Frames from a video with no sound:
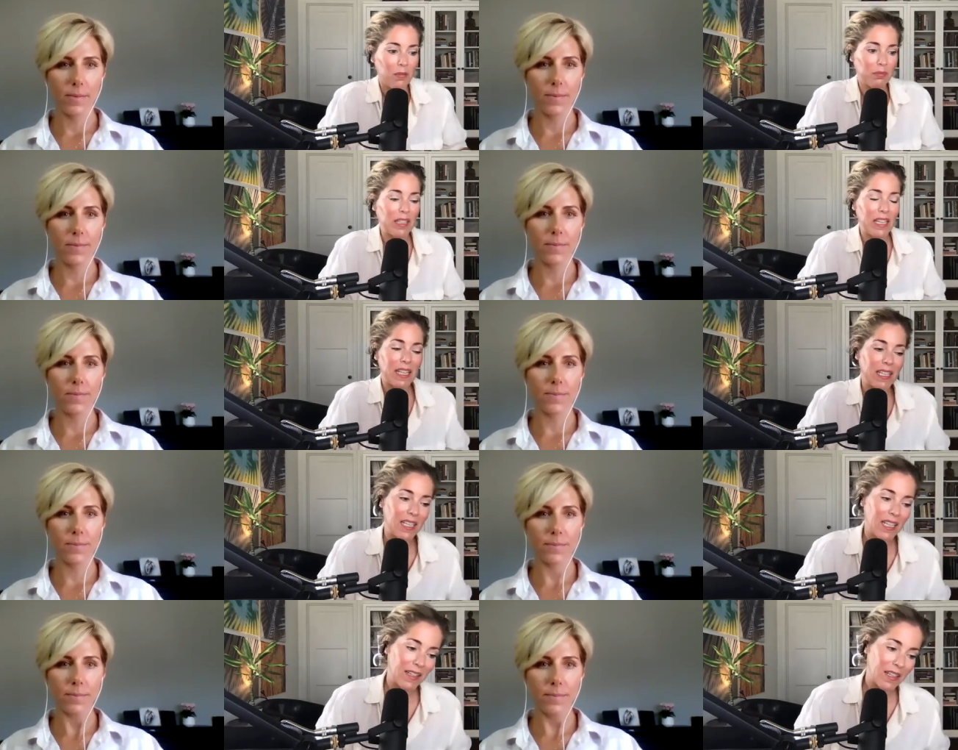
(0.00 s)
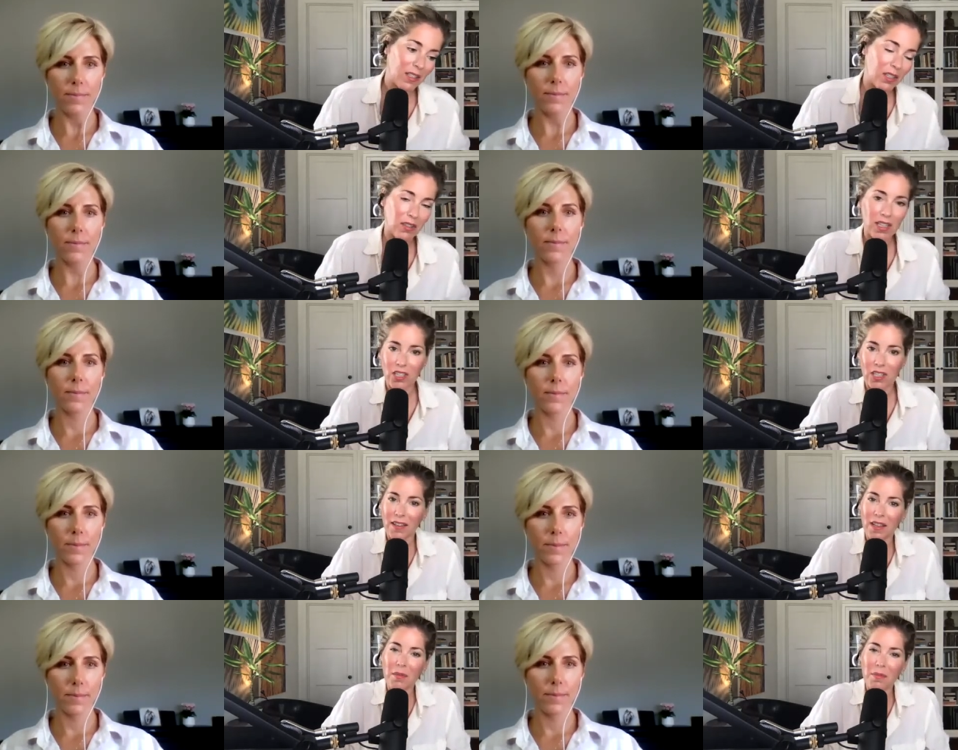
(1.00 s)
Speaker 1: plating it and then curation and
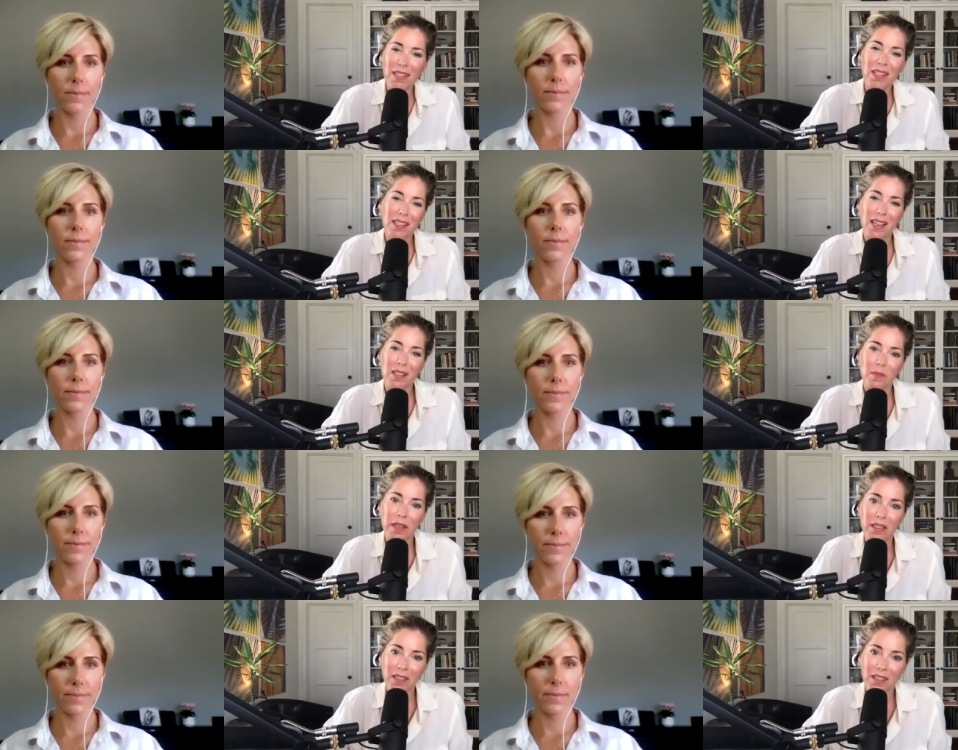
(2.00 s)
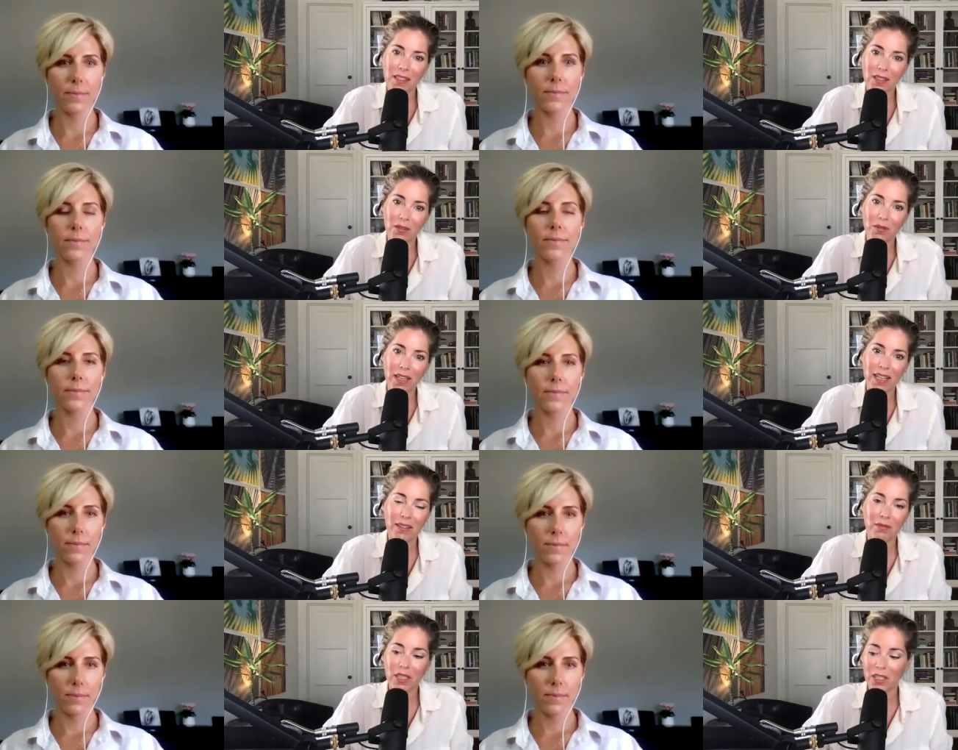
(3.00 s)
then the business aspect. I think you're right.
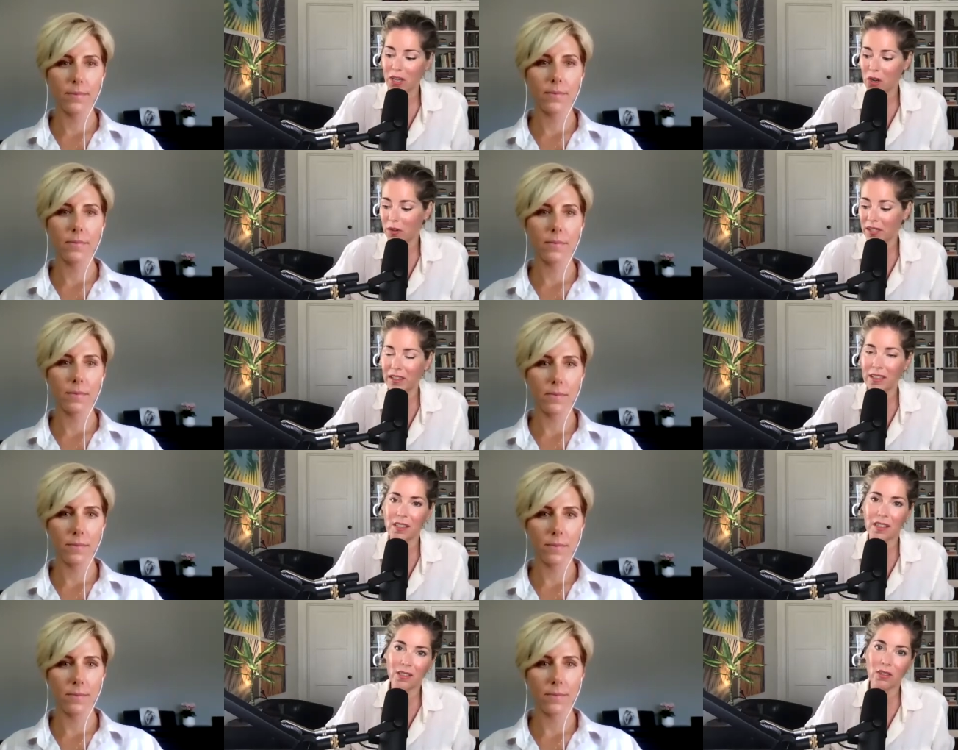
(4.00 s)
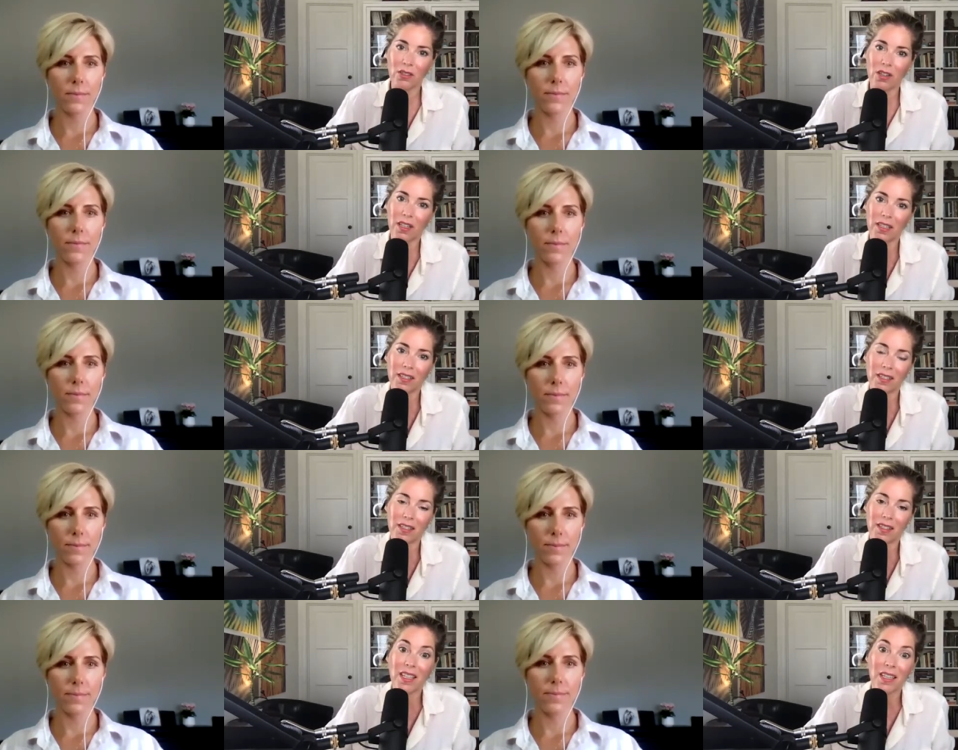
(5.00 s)
And really knowing and listening to your audience
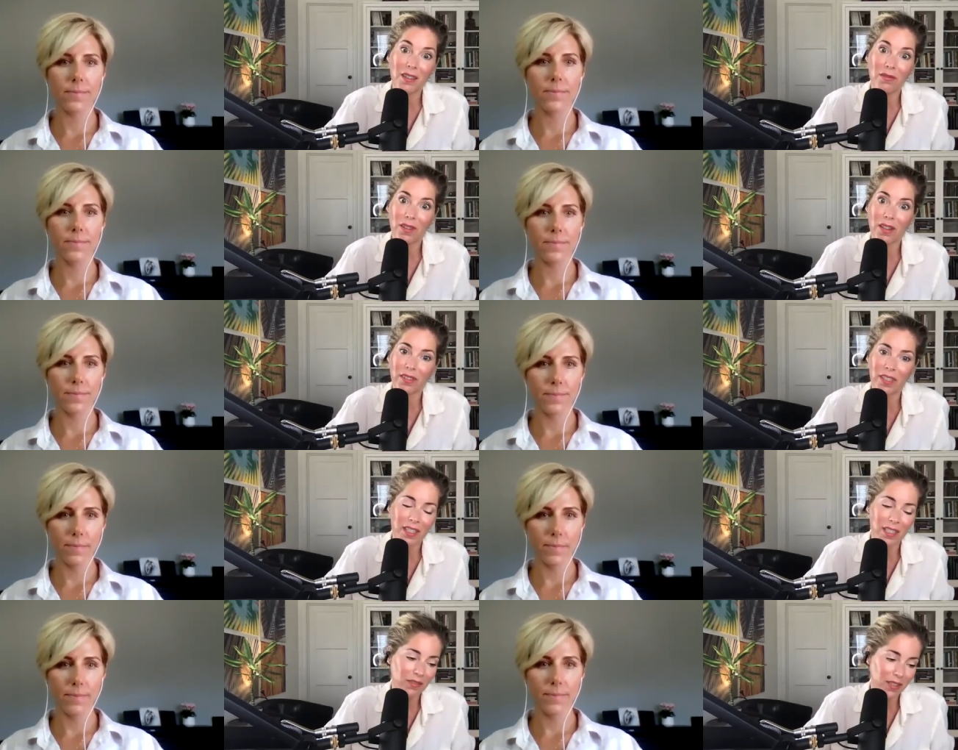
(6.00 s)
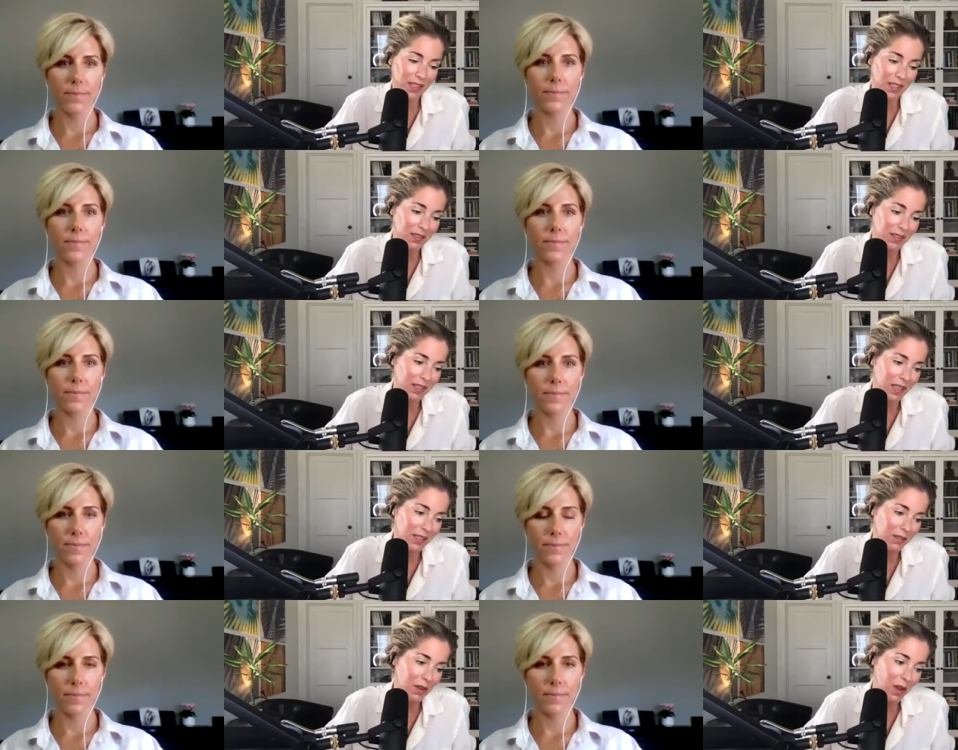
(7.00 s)
is key for every endeavor. It sounds like that's
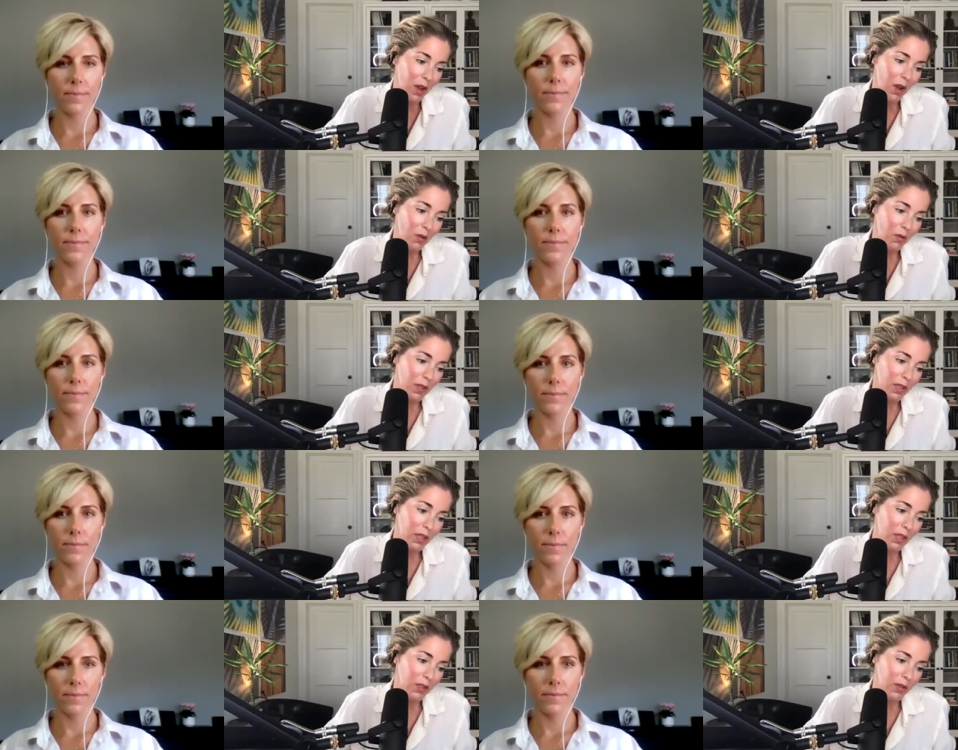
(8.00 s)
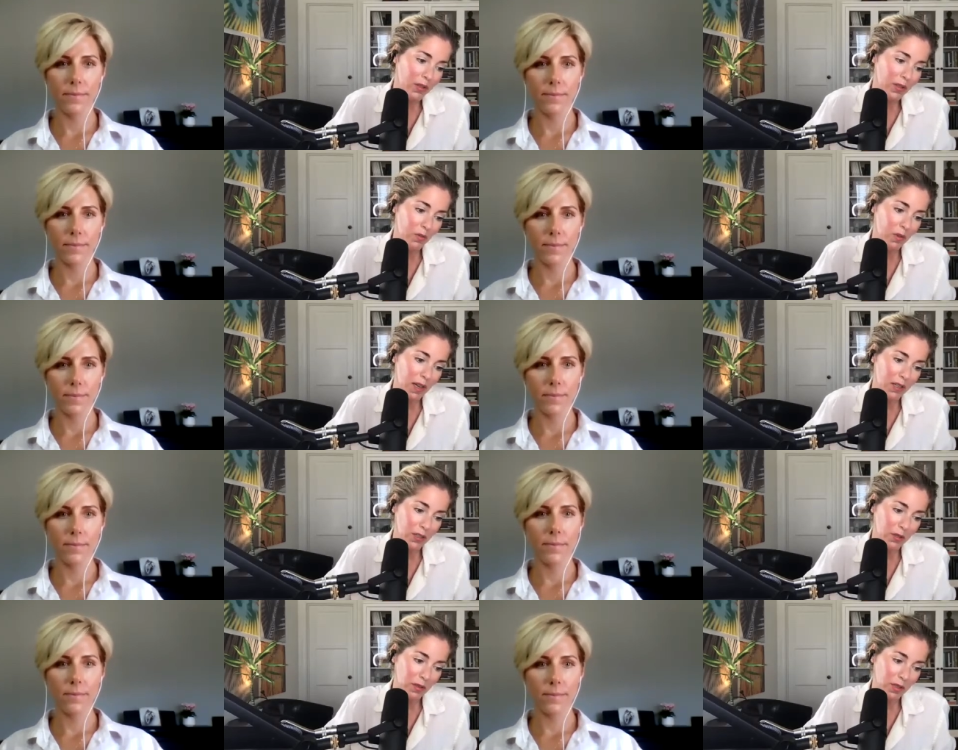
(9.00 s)
a really good clue as to why you're
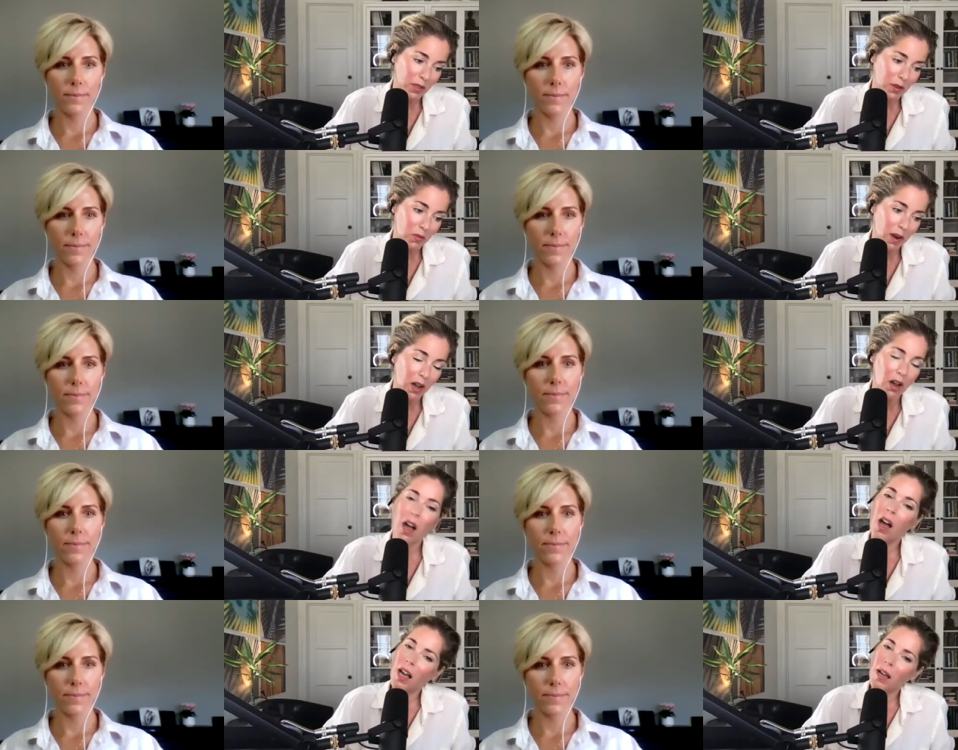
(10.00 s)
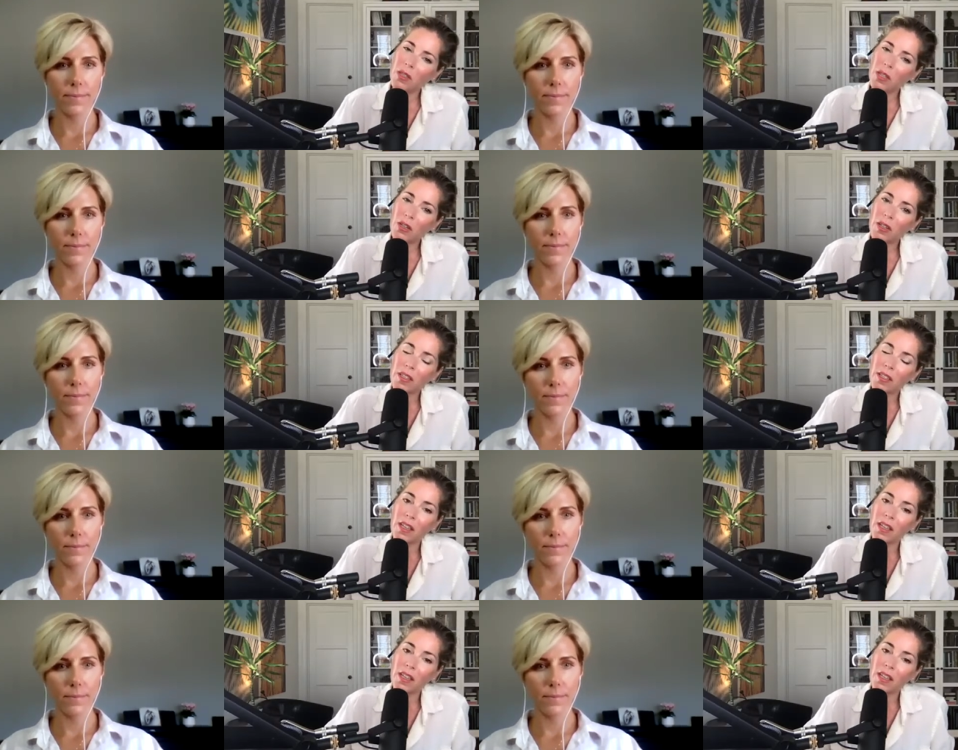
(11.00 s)
doing so well. I'm curious,